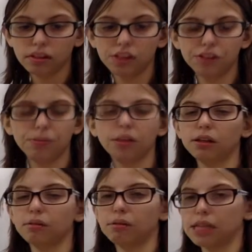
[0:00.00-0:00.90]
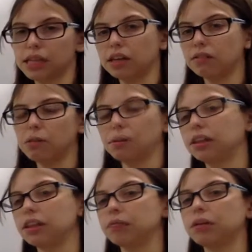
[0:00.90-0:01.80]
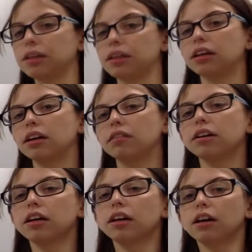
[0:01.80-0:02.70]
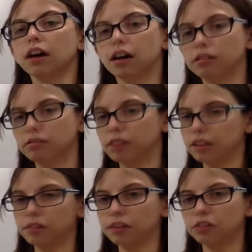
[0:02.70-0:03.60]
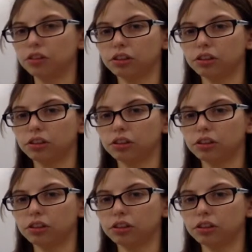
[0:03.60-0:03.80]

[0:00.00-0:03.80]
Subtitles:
typically when we think of nobility, we think of individuals,